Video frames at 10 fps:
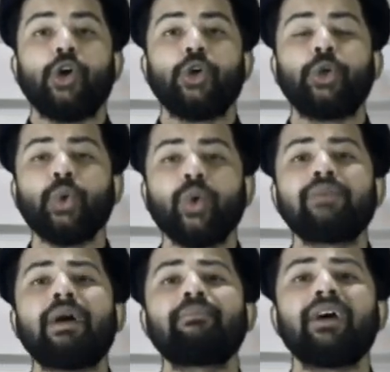Do
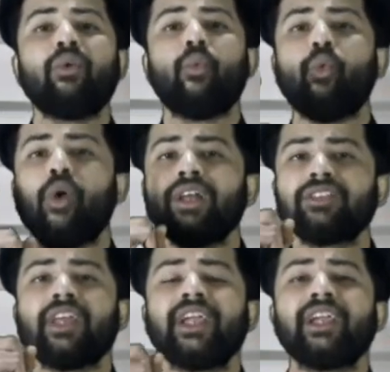remember one
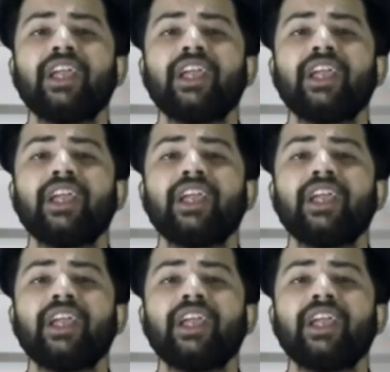thing: